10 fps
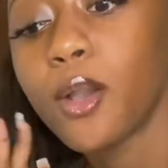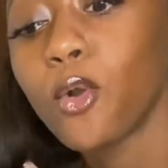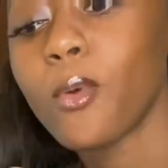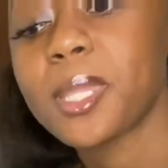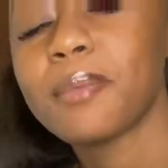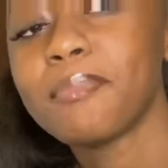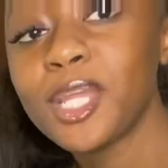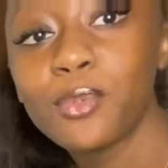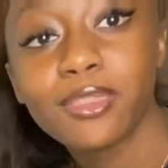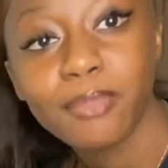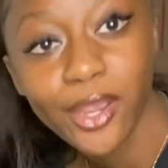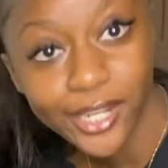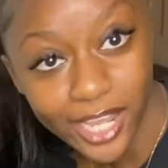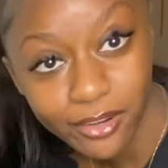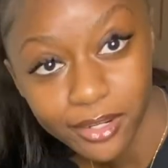or rather made with
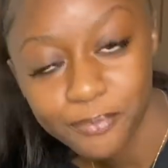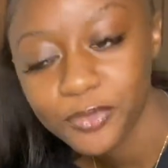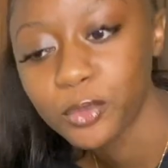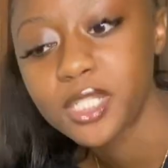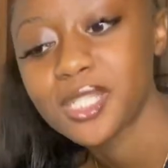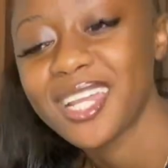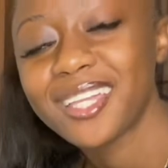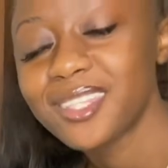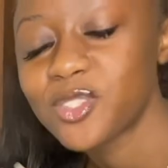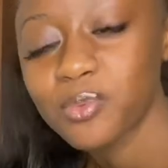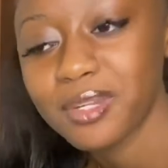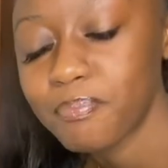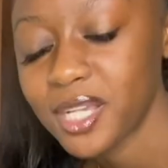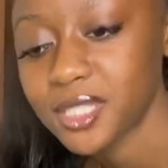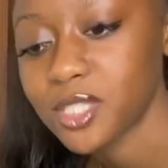marinara, which is like this
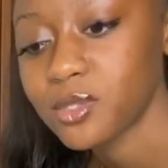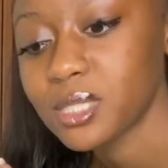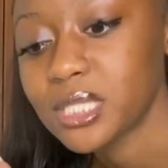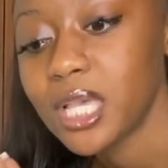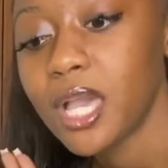red pasta sauce.